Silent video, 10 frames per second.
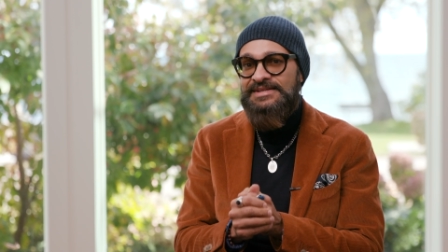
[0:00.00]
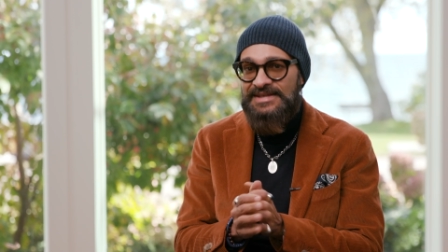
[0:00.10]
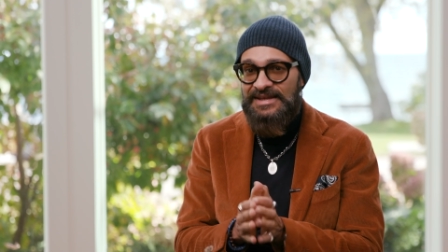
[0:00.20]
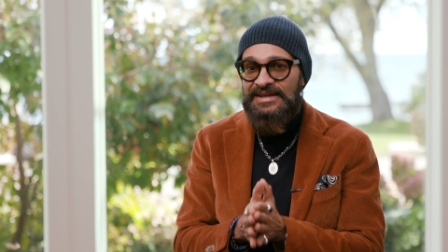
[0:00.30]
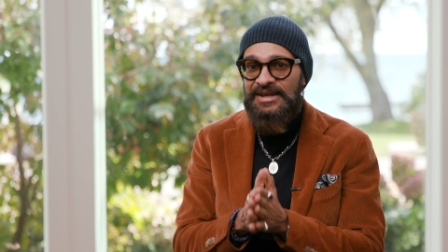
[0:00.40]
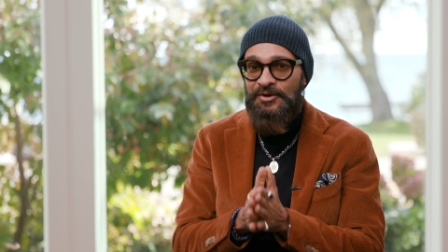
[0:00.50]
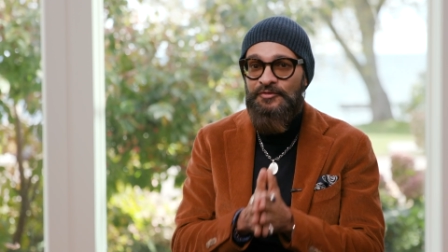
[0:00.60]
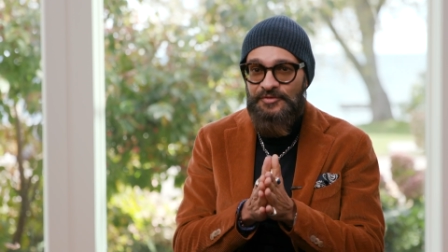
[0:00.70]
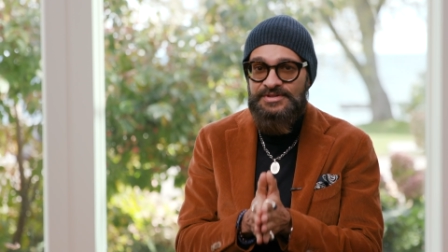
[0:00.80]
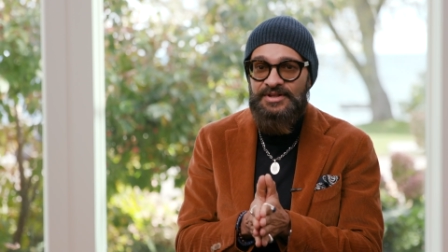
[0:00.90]
take care
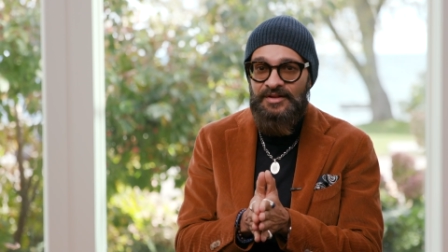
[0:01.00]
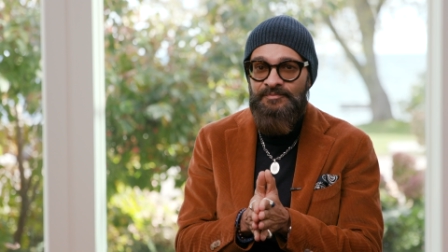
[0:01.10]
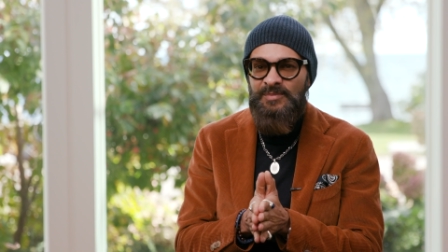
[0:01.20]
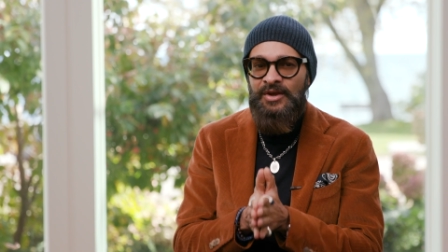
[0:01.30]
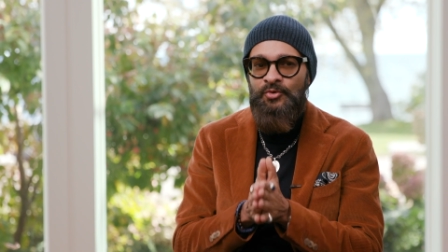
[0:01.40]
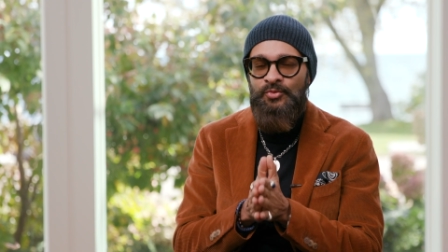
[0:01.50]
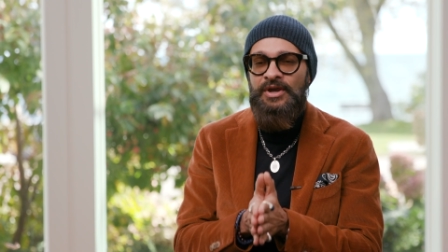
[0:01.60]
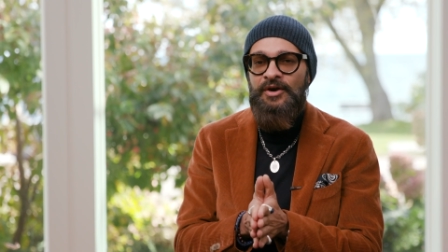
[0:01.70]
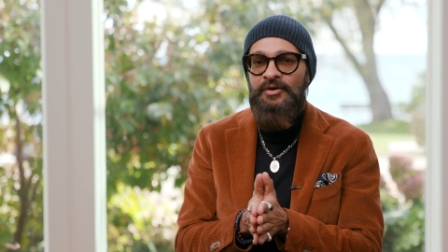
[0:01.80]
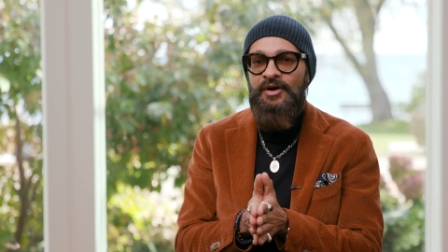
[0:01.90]
of yourself.
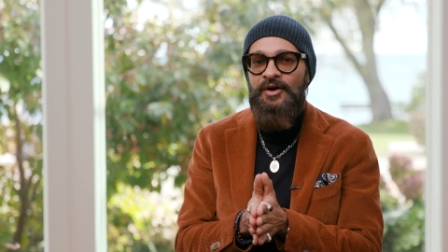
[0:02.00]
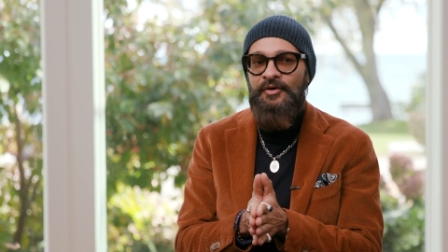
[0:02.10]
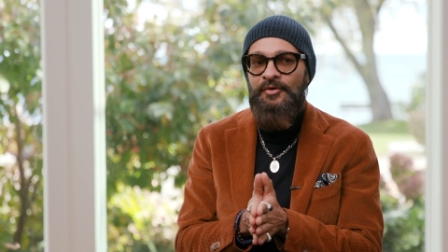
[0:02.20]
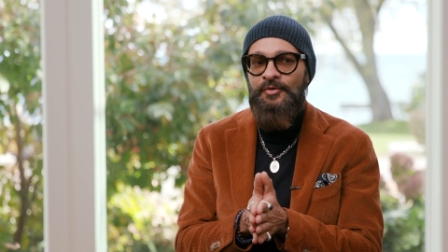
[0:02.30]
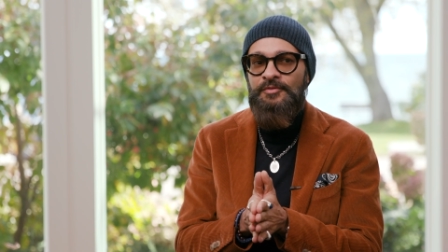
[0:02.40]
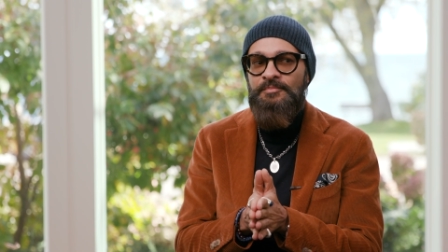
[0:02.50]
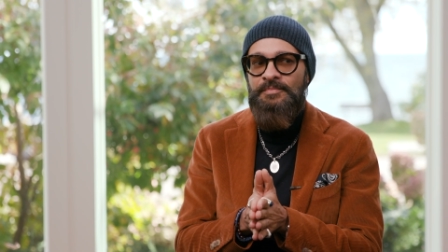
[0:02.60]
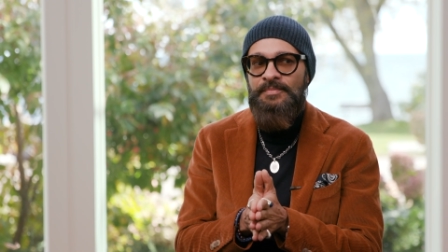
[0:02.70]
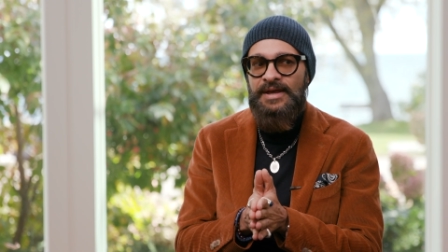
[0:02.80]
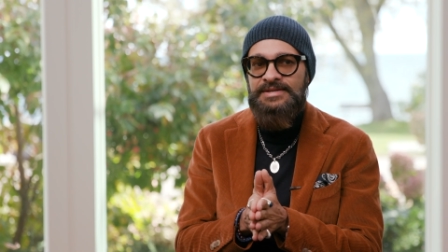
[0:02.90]
We are our own
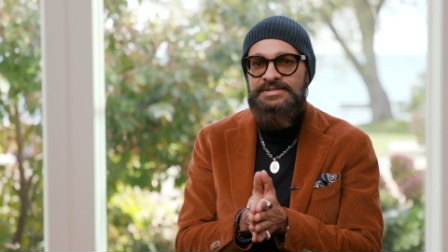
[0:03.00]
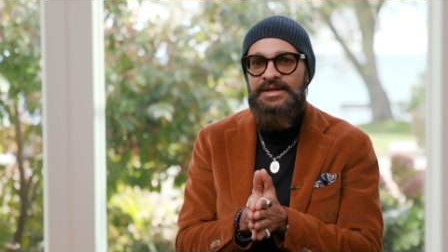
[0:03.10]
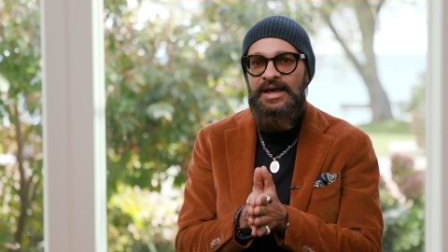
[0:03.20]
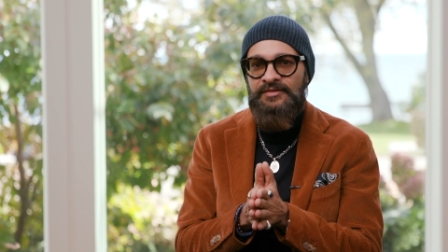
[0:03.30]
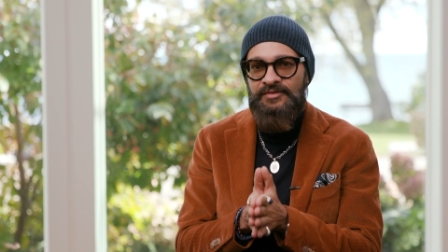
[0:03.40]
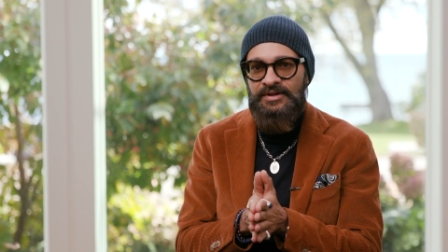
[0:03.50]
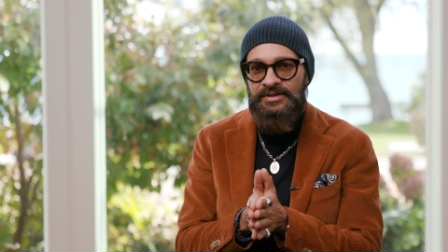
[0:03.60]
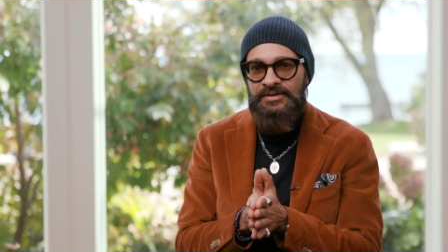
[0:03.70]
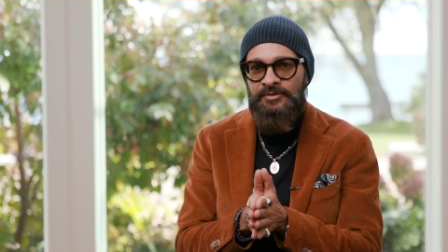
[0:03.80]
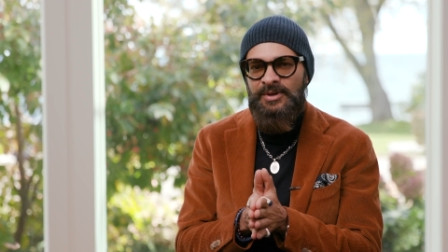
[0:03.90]
best
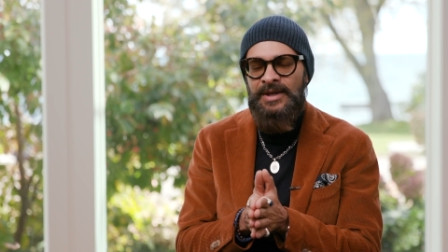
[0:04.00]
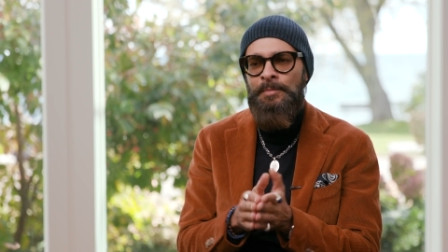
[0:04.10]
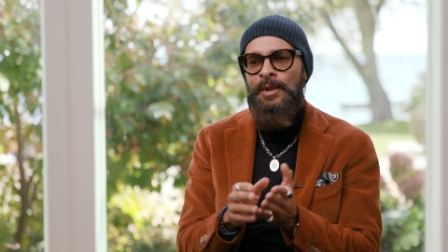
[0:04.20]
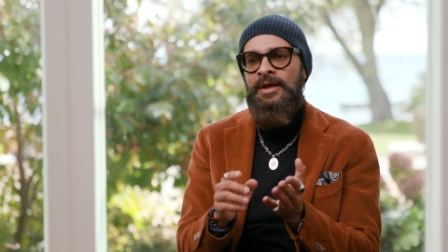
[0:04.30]
advocate, okay?